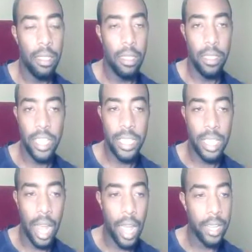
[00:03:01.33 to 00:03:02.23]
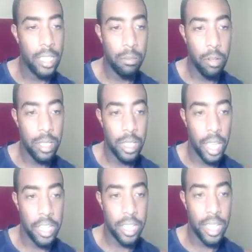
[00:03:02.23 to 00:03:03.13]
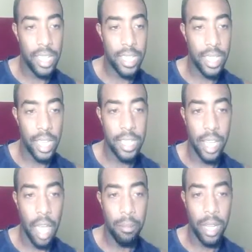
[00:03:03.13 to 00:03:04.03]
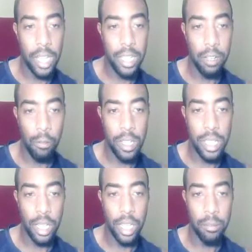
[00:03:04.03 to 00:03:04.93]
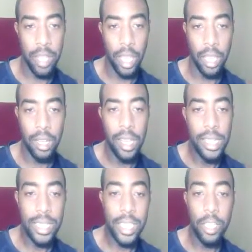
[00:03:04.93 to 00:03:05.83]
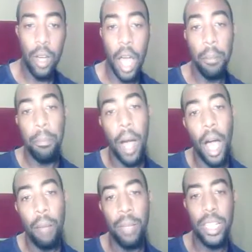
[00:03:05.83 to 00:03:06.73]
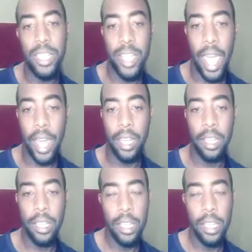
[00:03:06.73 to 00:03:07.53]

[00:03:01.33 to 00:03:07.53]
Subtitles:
this slide, this presentation, it cites a combination of recently obtained, still unpublished data.